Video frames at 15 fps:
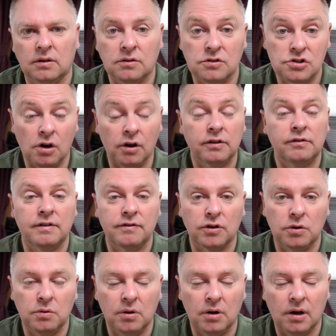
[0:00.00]
who saw the
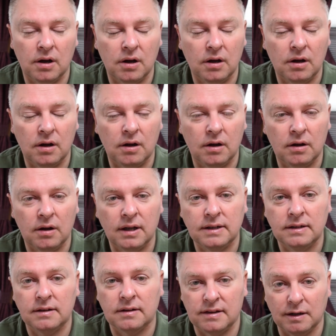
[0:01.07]
review
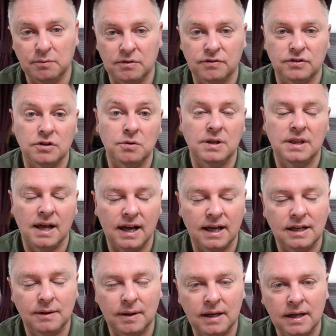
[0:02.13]
and thanked me for doing that
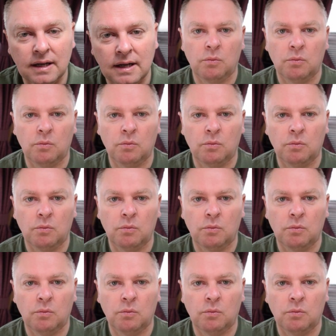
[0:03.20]
anyway.